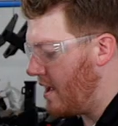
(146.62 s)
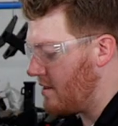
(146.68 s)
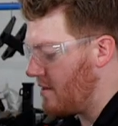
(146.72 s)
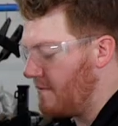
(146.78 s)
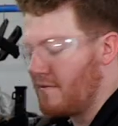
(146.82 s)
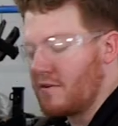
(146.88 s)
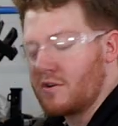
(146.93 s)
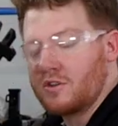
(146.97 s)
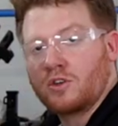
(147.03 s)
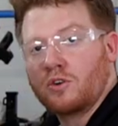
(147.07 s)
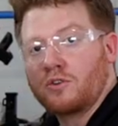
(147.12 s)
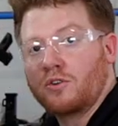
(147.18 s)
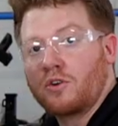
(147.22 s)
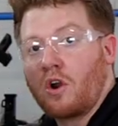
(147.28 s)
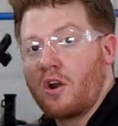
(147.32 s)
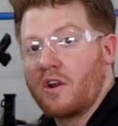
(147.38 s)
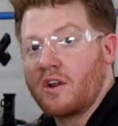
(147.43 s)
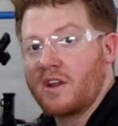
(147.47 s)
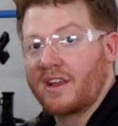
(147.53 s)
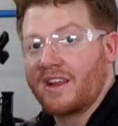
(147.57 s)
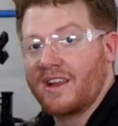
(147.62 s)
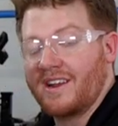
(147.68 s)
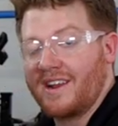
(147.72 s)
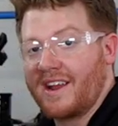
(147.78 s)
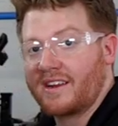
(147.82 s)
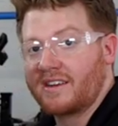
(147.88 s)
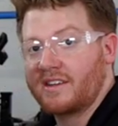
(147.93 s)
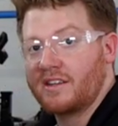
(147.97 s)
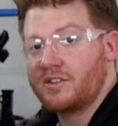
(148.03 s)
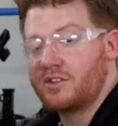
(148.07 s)
and the fuse holder already
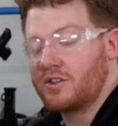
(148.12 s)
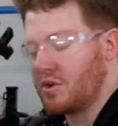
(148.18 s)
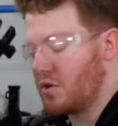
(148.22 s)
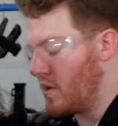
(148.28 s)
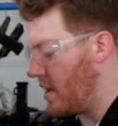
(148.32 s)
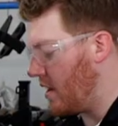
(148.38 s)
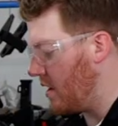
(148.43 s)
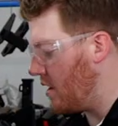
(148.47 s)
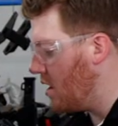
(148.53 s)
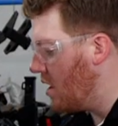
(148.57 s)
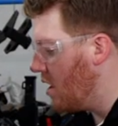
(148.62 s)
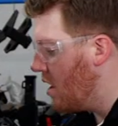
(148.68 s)
connected to it.